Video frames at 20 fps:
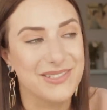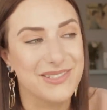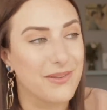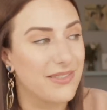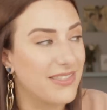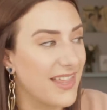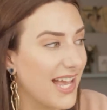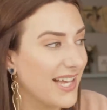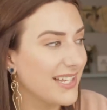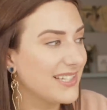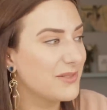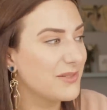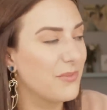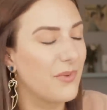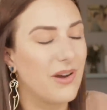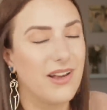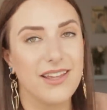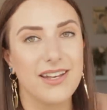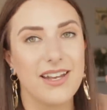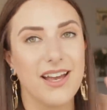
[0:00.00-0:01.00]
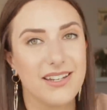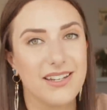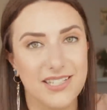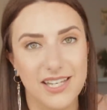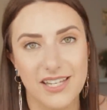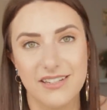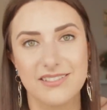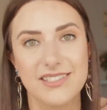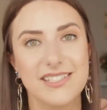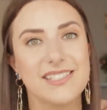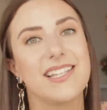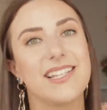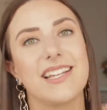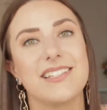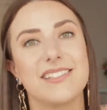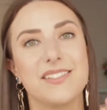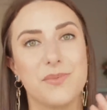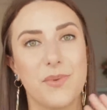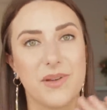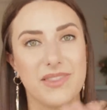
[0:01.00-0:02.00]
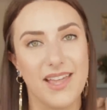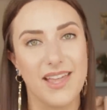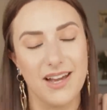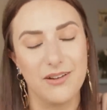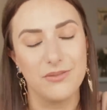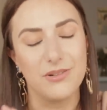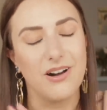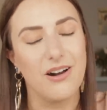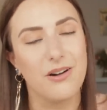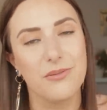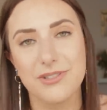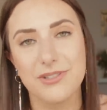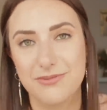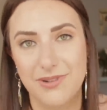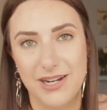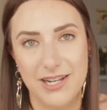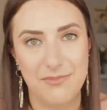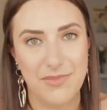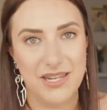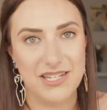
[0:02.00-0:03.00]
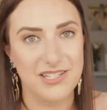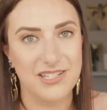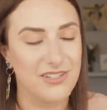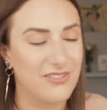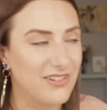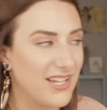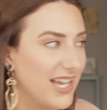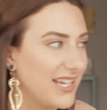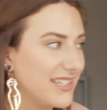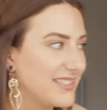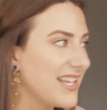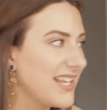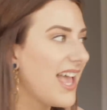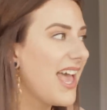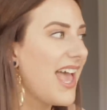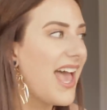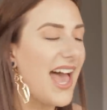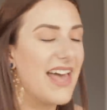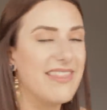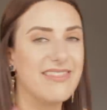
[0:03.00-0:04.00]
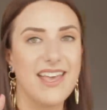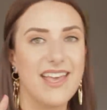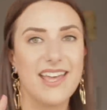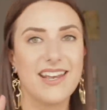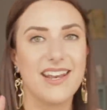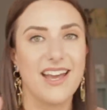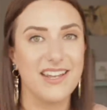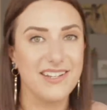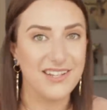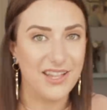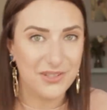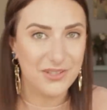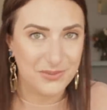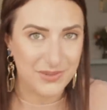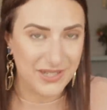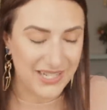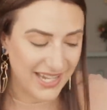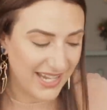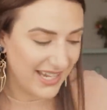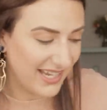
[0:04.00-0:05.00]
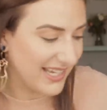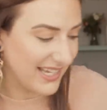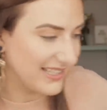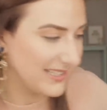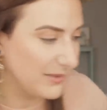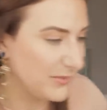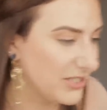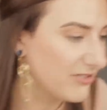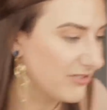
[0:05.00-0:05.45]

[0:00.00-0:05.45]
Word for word: So that is one, Untitled Designs is one that I will always recommend to you guys. And then another one, hang on, let me